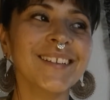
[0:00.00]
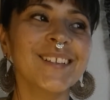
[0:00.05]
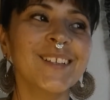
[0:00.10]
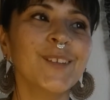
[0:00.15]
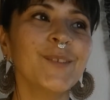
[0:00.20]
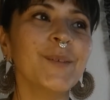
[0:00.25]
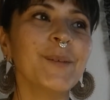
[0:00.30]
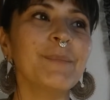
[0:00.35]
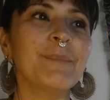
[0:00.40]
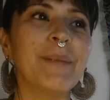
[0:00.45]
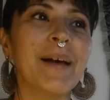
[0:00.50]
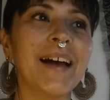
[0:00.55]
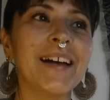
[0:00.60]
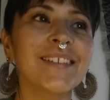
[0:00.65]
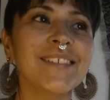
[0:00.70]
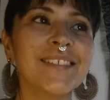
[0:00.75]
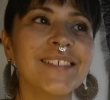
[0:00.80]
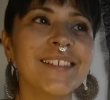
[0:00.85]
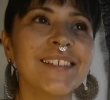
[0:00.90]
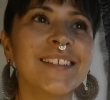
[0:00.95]
Can you
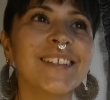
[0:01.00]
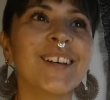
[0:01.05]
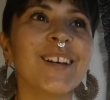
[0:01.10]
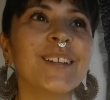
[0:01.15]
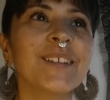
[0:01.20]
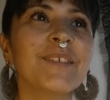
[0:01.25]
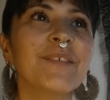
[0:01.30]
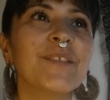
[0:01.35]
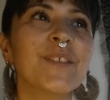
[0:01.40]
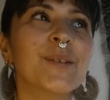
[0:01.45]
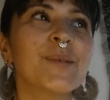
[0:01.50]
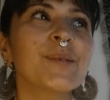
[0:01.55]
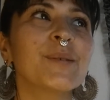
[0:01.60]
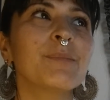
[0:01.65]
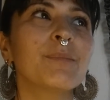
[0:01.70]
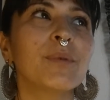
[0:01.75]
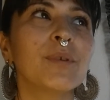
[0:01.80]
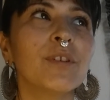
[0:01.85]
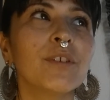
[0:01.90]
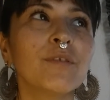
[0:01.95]
imagine all of those
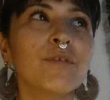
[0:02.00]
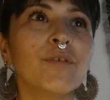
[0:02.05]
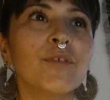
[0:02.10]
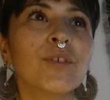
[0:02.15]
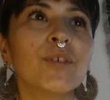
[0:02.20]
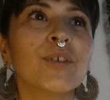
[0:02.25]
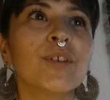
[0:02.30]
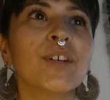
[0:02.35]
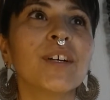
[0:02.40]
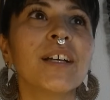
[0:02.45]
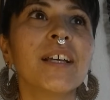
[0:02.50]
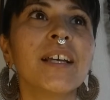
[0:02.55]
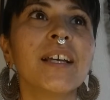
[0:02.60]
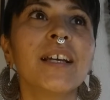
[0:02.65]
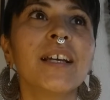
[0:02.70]
beautiful,